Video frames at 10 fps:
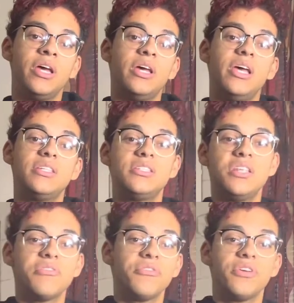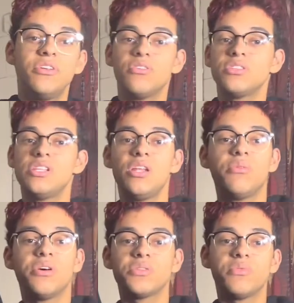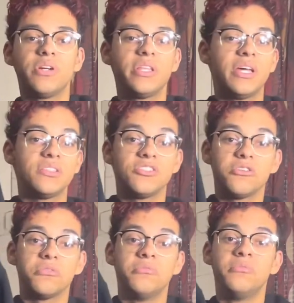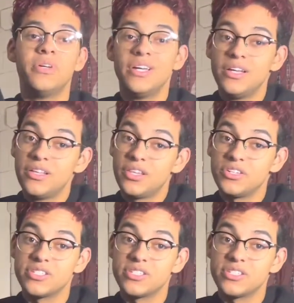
It's different. You don't see anyone else wearing that, so there's